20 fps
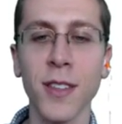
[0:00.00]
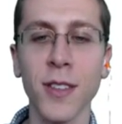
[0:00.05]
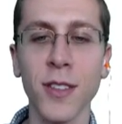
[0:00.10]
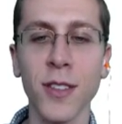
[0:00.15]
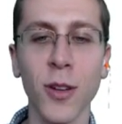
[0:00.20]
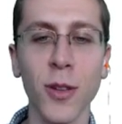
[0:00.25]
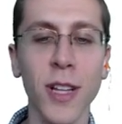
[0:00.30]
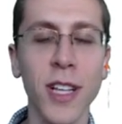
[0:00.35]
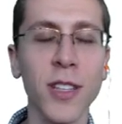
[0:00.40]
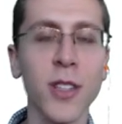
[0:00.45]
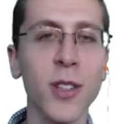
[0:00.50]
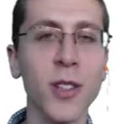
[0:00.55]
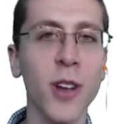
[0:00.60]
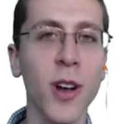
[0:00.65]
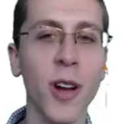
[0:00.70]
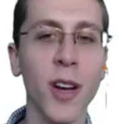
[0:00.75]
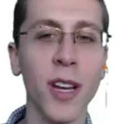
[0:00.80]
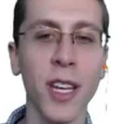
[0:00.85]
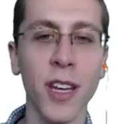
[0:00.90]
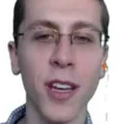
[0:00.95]
So let's
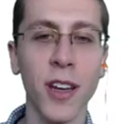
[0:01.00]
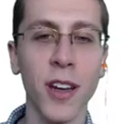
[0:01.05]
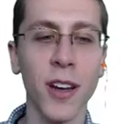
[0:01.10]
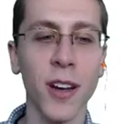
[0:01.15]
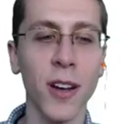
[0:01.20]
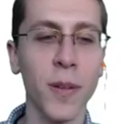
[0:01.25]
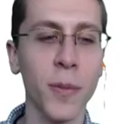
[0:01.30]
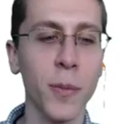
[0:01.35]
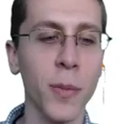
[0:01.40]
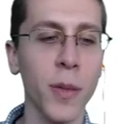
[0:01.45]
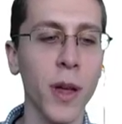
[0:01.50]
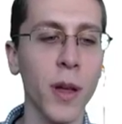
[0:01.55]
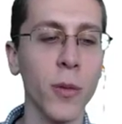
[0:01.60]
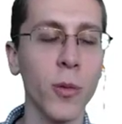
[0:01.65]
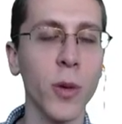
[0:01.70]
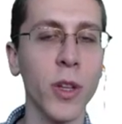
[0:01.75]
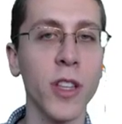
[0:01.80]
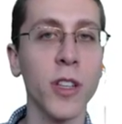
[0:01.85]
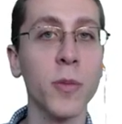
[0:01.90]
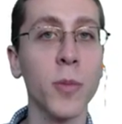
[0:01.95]
start here
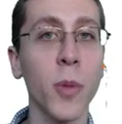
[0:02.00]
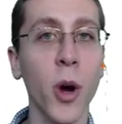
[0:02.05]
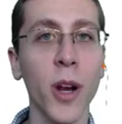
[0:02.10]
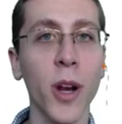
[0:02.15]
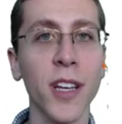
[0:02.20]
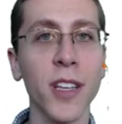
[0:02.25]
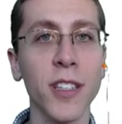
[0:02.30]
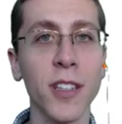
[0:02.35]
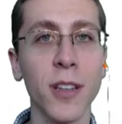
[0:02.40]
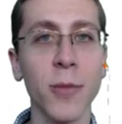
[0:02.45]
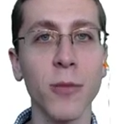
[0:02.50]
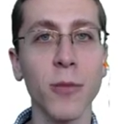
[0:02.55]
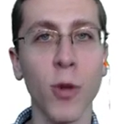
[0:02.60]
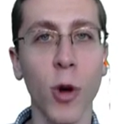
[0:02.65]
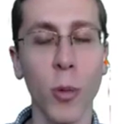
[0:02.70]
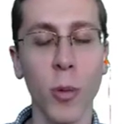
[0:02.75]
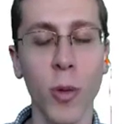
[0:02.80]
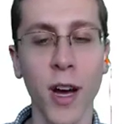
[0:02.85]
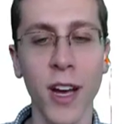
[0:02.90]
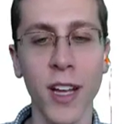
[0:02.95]
with spawning some
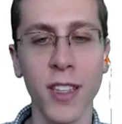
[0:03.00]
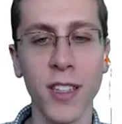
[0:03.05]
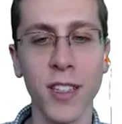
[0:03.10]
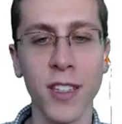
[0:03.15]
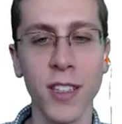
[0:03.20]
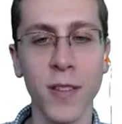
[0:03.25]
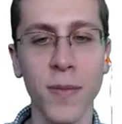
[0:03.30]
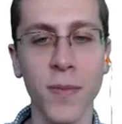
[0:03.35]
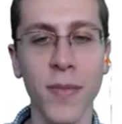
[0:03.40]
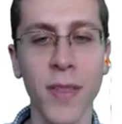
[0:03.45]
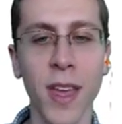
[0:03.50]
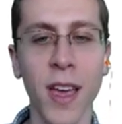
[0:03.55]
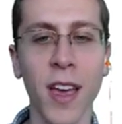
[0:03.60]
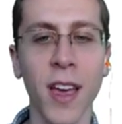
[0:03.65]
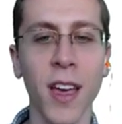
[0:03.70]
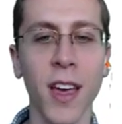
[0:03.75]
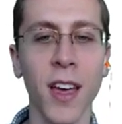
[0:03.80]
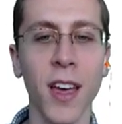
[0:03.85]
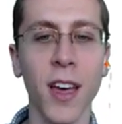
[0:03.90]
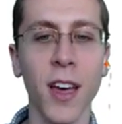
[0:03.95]
robots.
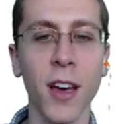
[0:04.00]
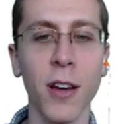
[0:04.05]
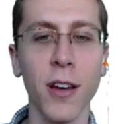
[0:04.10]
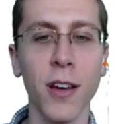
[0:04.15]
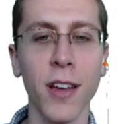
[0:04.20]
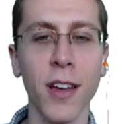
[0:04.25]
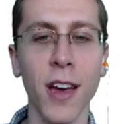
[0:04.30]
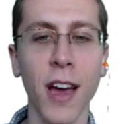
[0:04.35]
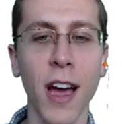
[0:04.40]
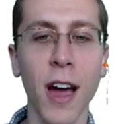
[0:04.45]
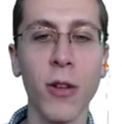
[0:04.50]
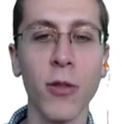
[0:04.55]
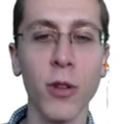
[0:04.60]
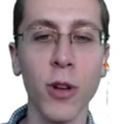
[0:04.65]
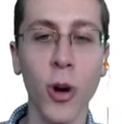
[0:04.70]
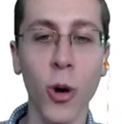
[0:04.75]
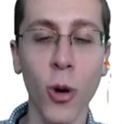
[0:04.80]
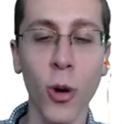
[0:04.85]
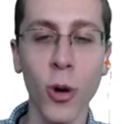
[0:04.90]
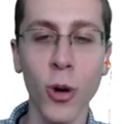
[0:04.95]
Our
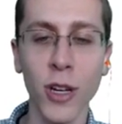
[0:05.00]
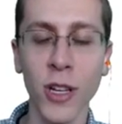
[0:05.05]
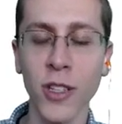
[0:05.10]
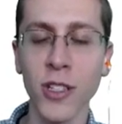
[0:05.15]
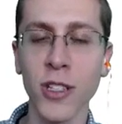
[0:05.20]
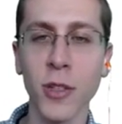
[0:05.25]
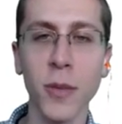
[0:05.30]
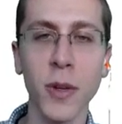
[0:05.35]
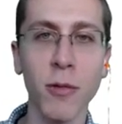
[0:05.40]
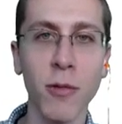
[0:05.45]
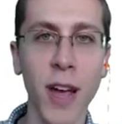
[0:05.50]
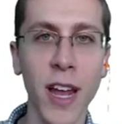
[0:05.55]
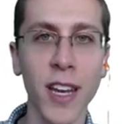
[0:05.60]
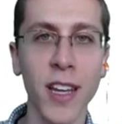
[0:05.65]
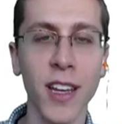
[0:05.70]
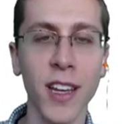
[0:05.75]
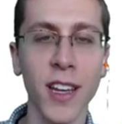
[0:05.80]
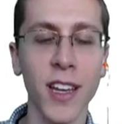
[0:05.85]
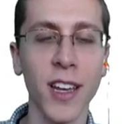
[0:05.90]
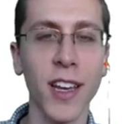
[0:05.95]
core needs to be
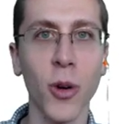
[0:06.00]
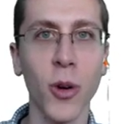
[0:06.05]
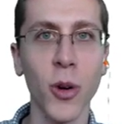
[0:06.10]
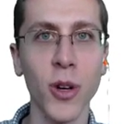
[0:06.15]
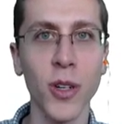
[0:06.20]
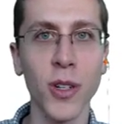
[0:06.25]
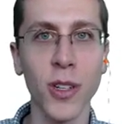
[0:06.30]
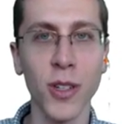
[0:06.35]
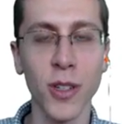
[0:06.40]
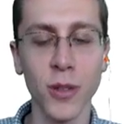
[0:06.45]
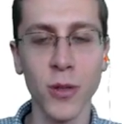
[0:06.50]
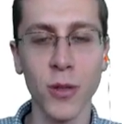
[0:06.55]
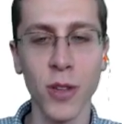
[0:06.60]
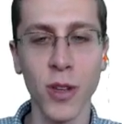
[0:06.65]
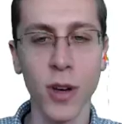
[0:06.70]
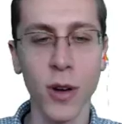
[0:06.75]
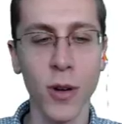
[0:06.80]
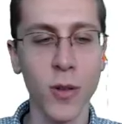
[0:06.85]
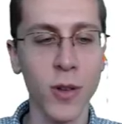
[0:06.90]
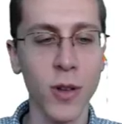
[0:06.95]
ready in order to do
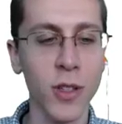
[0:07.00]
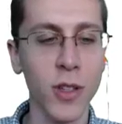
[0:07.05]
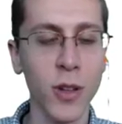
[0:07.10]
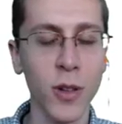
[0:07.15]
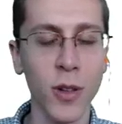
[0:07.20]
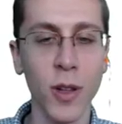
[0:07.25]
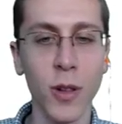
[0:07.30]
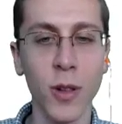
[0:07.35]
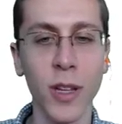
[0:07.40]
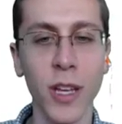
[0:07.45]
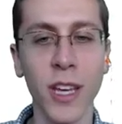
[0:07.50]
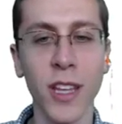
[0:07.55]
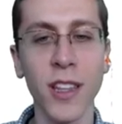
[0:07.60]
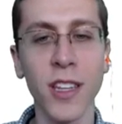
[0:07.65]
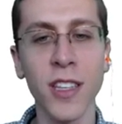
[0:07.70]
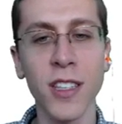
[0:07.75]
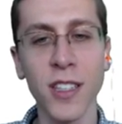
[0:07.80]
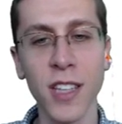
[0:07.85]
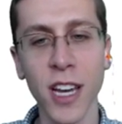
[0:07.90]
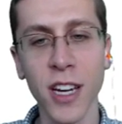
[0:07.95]
so. So in
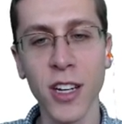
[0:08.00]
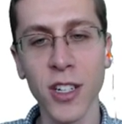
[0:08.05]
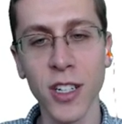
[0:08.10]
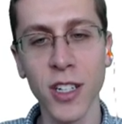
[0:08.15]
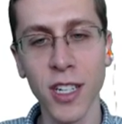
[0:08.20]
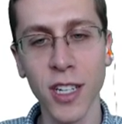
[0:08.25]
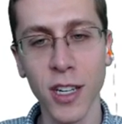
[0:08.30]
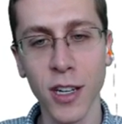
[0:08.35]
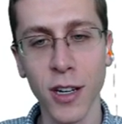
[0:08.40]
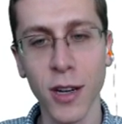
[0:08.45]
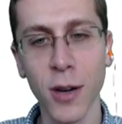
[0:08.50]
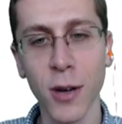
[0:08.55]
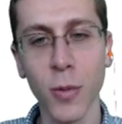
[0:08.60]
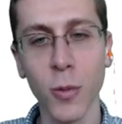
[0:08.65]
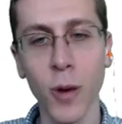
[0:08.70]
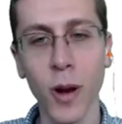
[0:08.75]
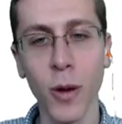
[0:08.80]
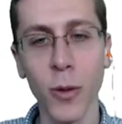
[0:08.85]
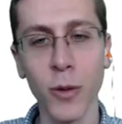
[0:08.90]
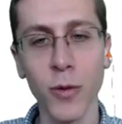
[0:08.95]
this section here,
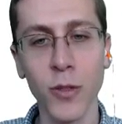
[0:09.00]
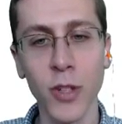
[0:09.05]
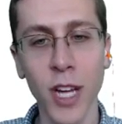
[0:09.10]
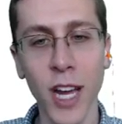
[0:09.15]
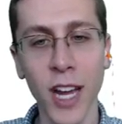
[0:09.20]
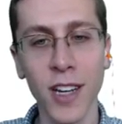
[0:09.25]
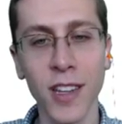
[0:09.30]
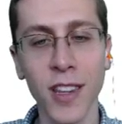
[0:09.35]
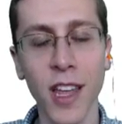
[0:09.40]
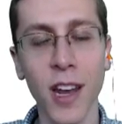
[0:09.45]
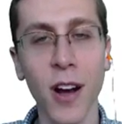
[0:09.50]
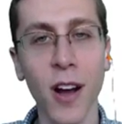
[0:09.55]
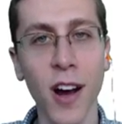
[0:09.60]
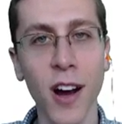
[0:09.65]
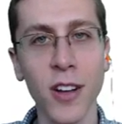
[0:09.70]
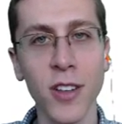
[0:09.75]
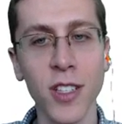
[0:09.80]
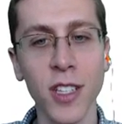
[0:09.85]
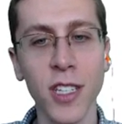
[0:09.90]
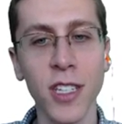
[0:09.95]
where we've checked that
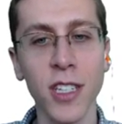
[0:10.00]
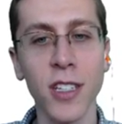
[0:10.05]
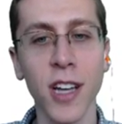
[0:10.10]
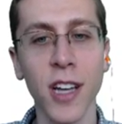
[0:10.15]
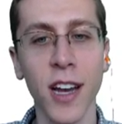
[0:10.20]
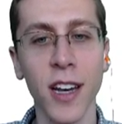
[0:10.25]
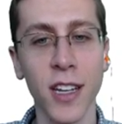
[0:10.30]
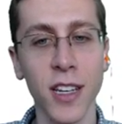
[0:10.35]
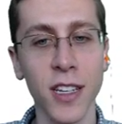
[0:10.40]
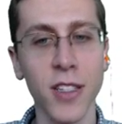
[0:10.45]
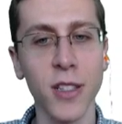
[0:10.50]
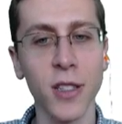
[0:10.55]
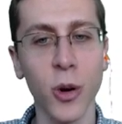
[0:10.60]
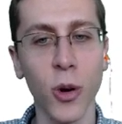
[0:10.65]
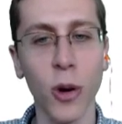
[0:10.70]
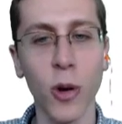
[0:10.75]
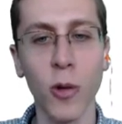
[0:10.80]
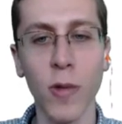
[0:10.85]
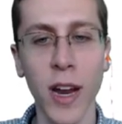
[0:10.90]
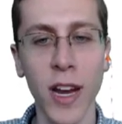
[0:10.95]

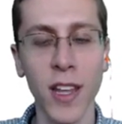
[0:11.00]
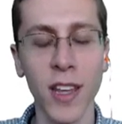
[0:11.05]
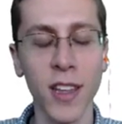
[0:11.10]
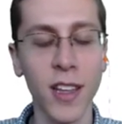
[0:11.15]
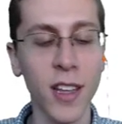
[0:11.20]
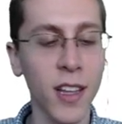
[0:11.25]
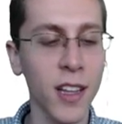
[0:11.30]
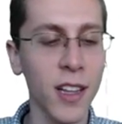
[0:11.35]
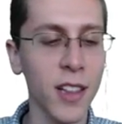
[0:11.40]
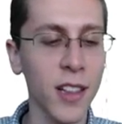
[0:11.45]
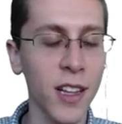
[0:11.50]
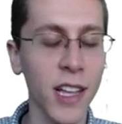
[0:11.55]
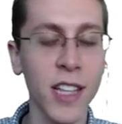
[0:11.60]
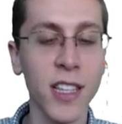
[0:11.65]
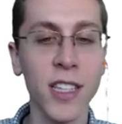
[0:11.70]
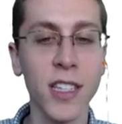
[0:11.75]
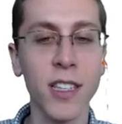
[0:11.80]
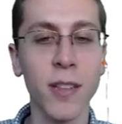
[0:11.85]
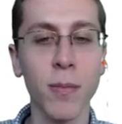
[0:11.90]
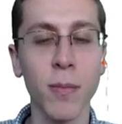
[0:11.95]
rc.isCoreReady,
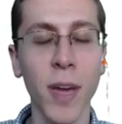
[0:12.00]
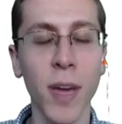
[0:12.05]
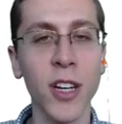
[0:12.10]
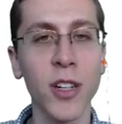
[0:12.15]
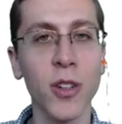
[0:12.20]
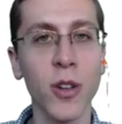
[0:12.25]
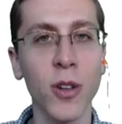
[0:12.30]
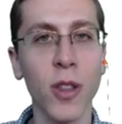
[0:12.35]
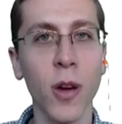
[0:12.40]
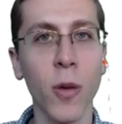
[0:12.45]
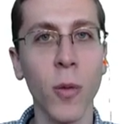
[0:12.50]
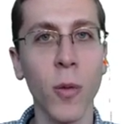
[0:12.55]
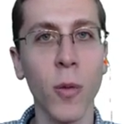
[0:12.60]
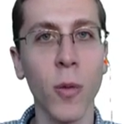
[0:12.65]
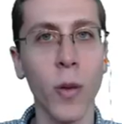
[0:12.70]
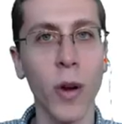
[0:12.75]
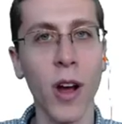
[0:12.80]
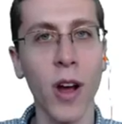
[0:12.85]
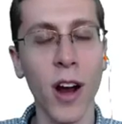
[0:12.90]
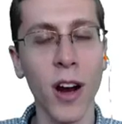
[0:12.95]
let's make sure that we're
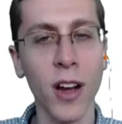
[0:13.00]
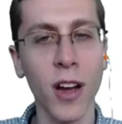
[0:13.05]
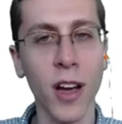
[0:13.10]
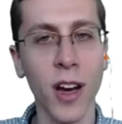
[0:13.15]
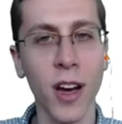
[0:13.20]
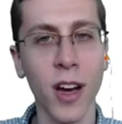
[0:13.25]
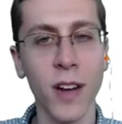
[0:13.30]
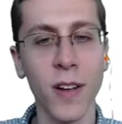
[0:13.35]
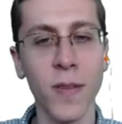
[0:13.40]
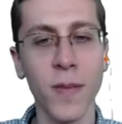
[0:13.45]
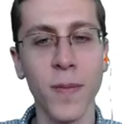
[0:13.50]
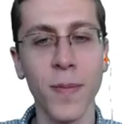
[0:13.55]
an Archon.